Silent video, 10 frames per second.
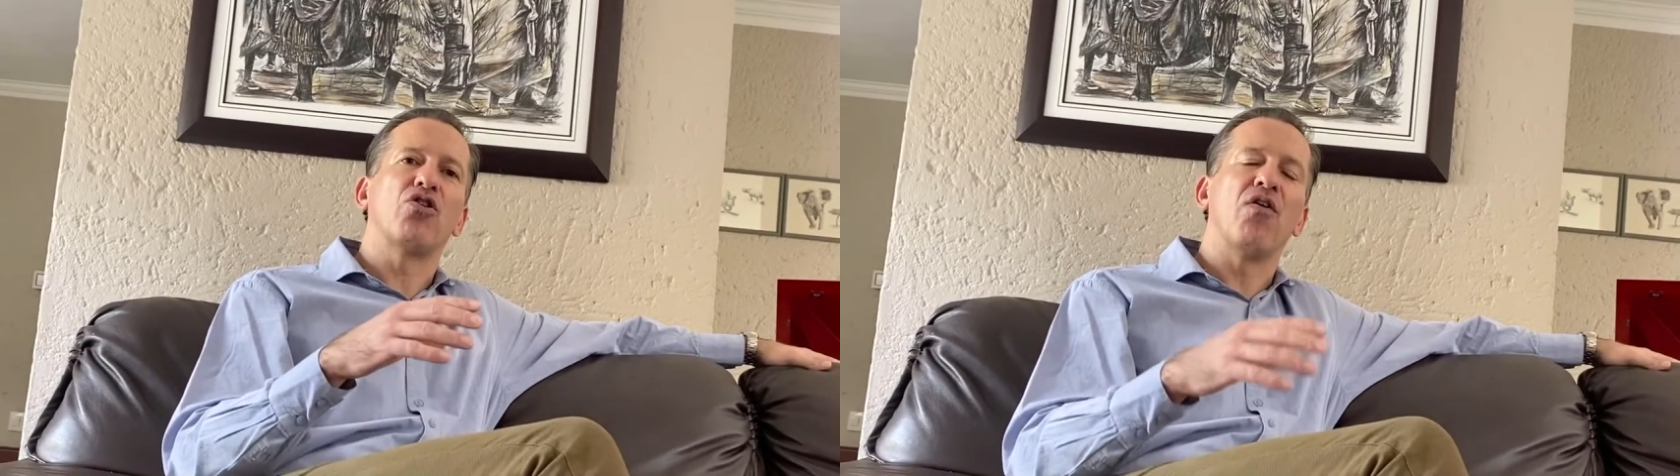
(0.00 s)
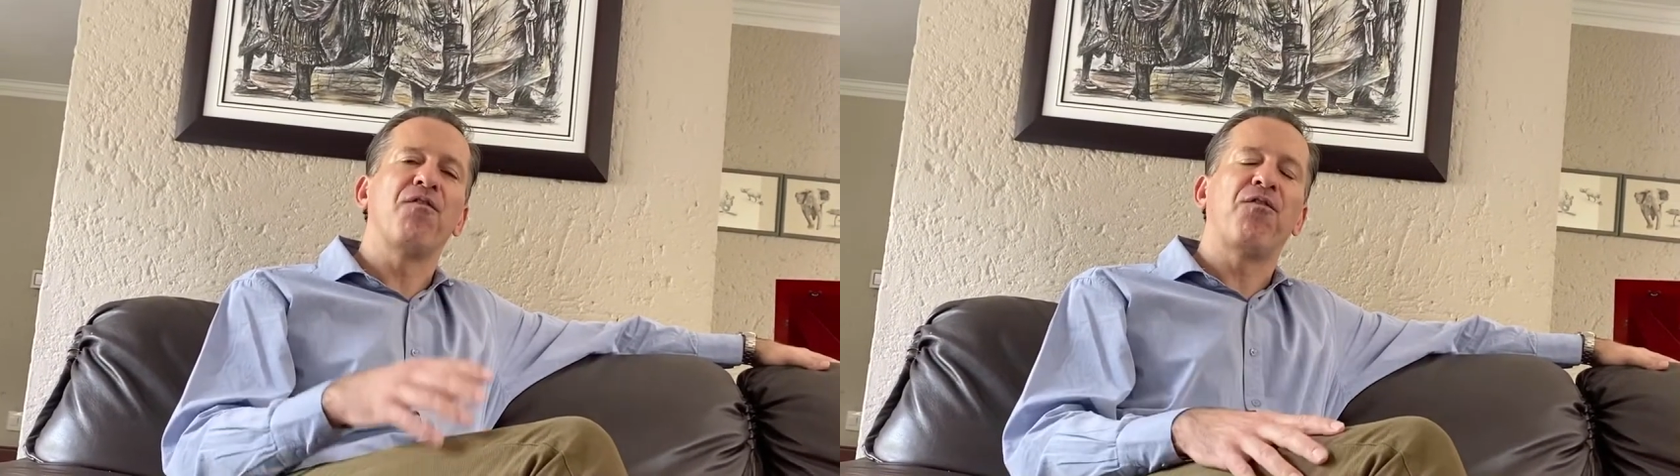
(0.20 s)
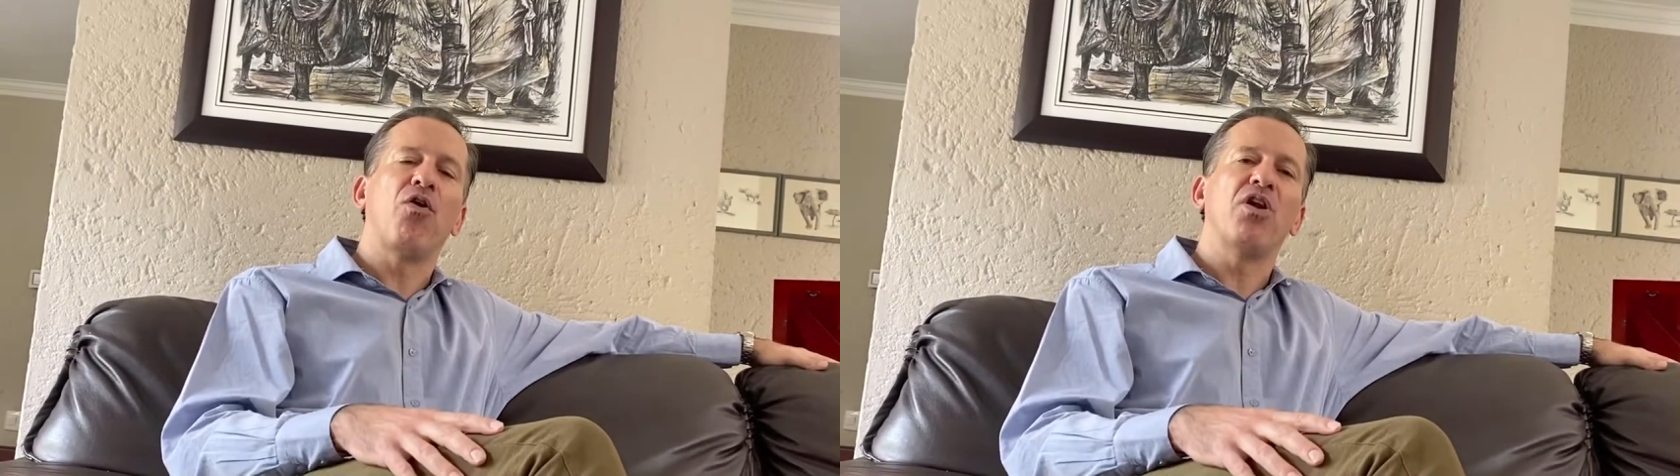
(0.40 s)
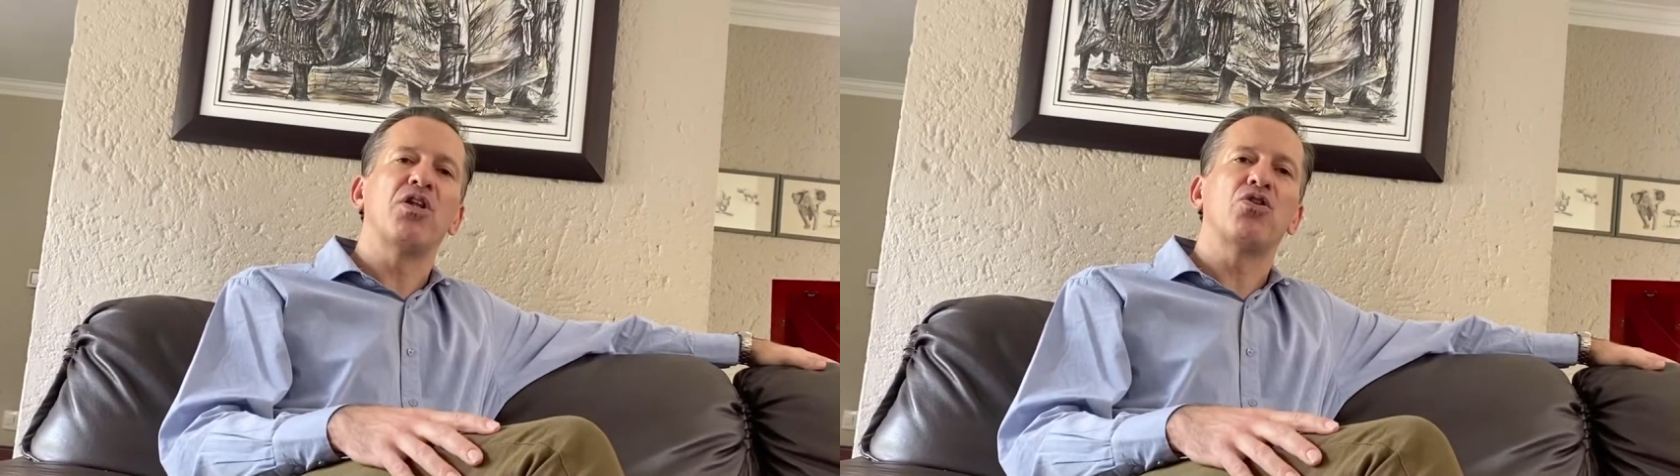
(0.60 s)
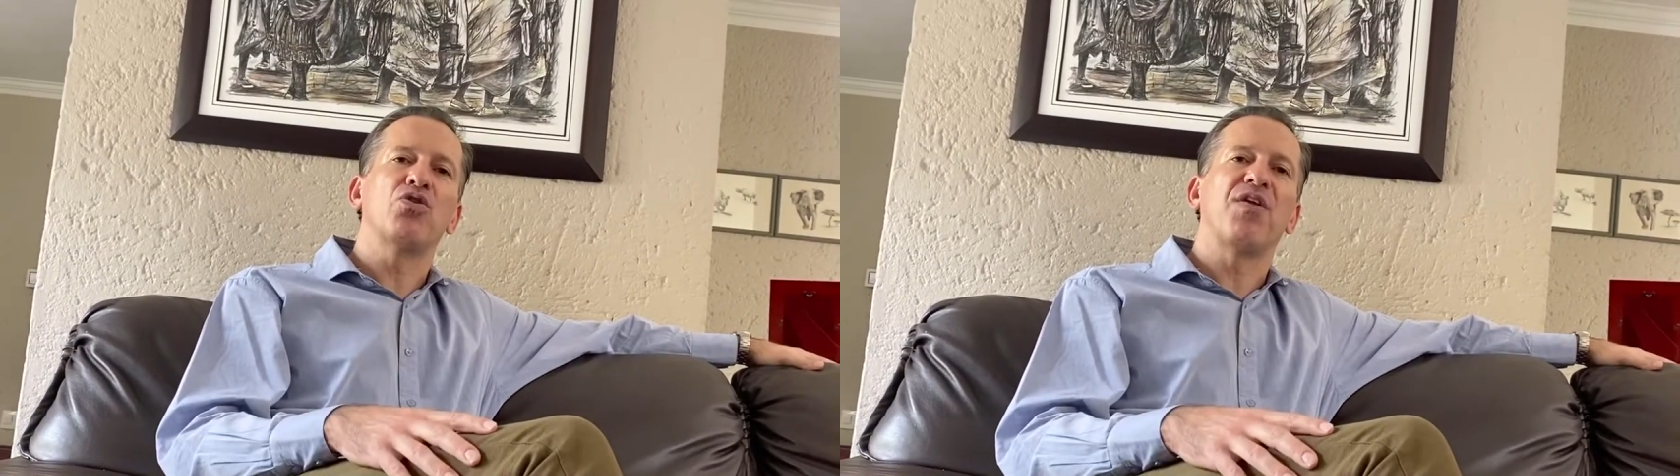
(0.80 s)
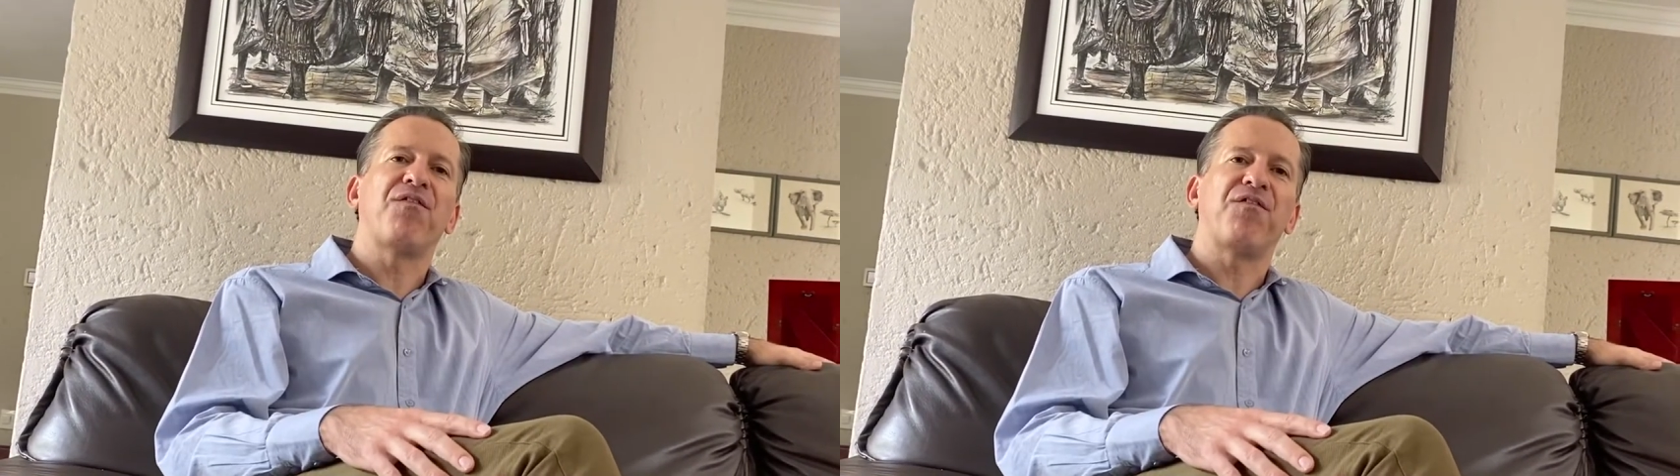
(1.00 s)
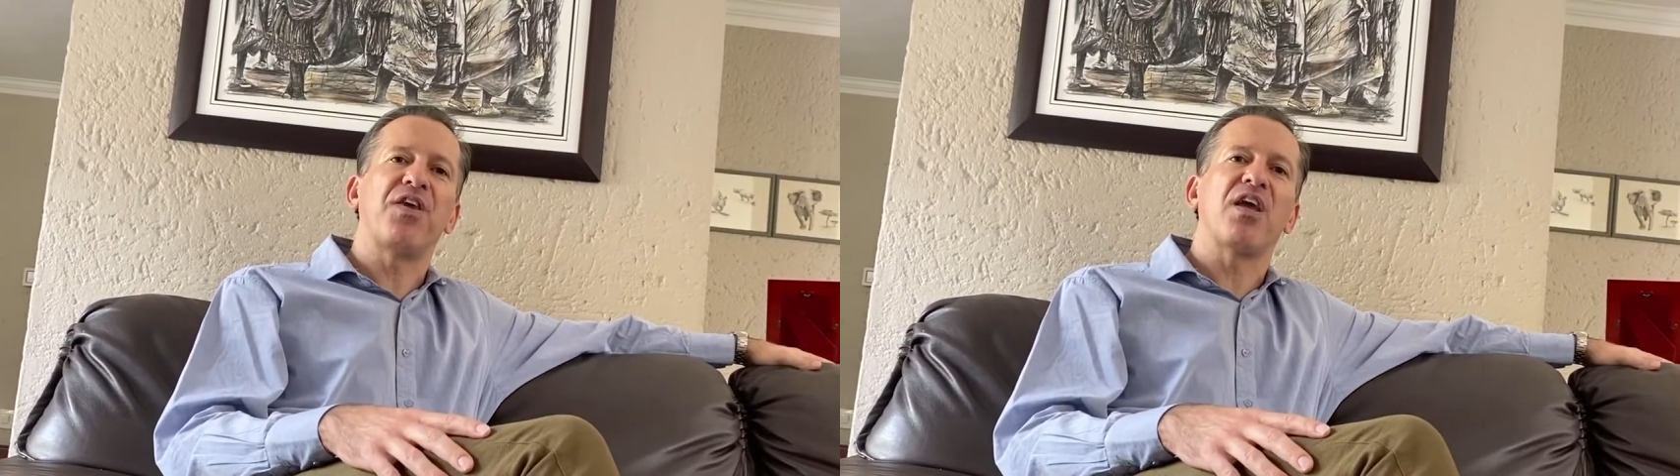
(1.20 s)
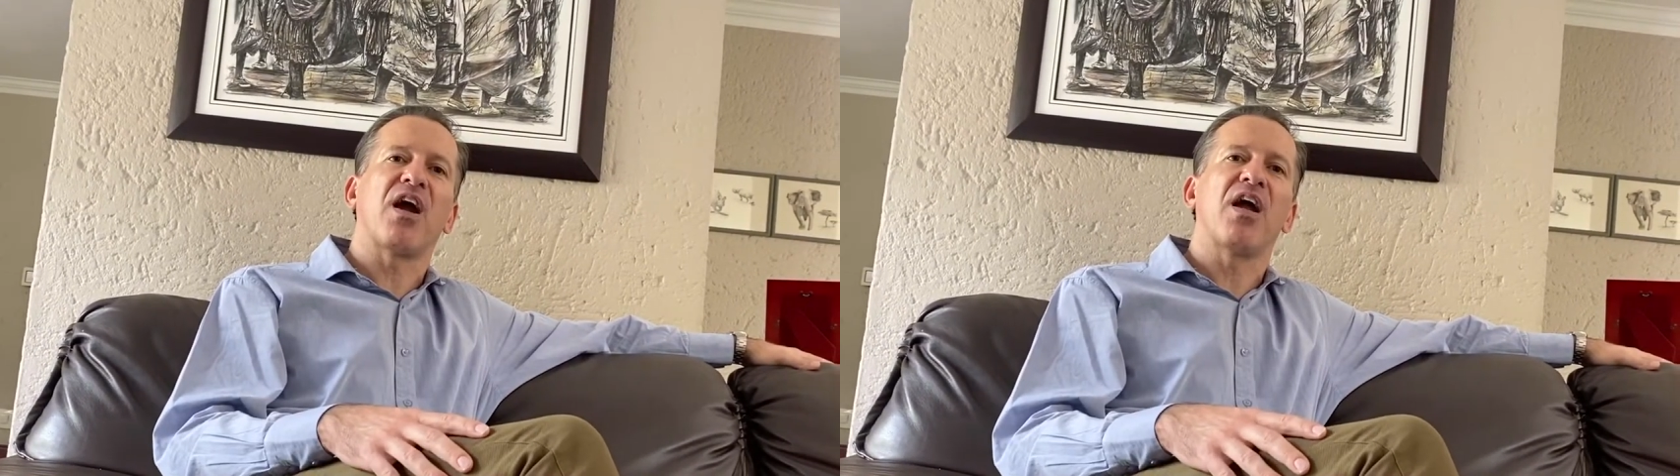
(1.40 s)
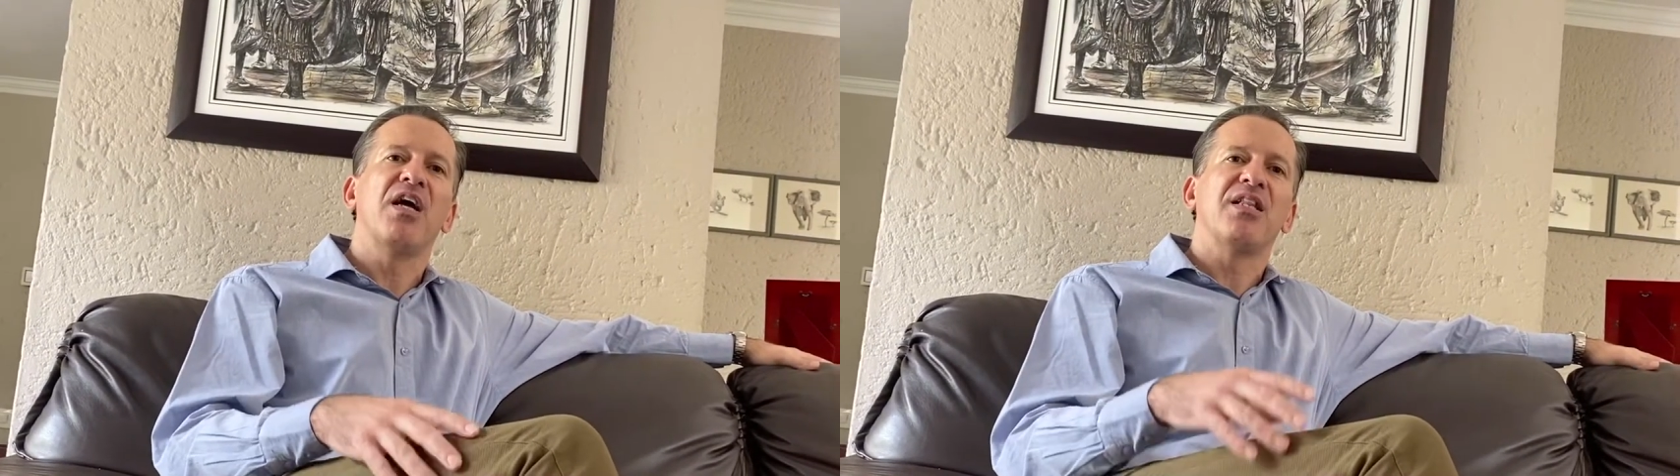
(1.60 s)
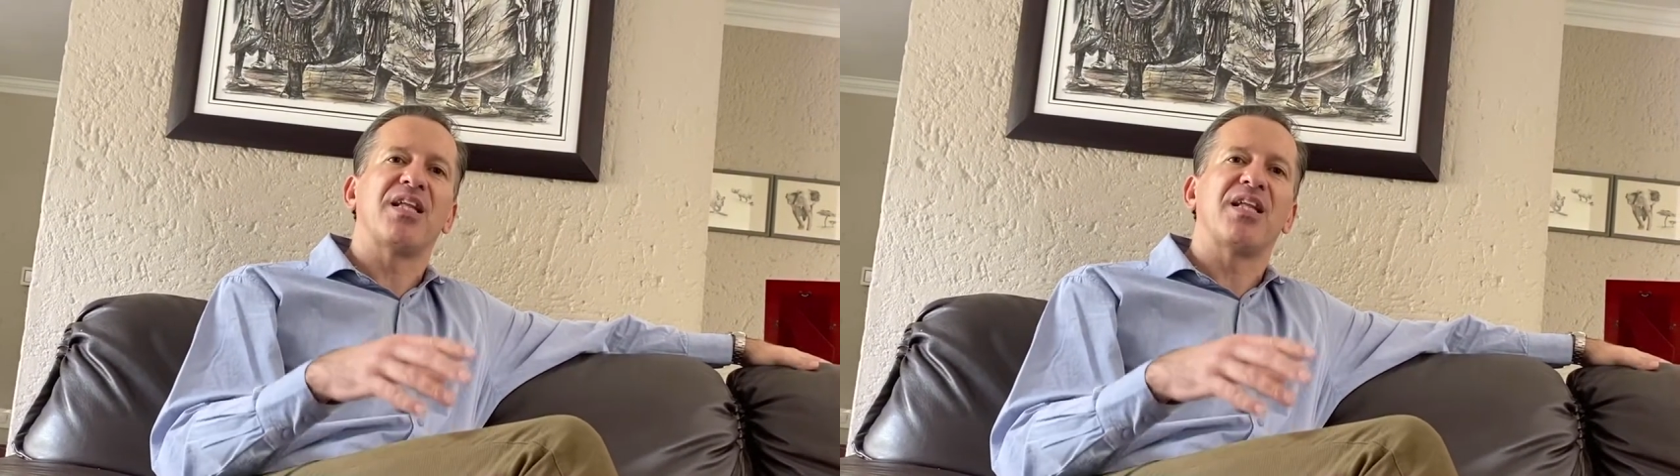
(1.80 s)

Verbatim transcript: don't fall into the fear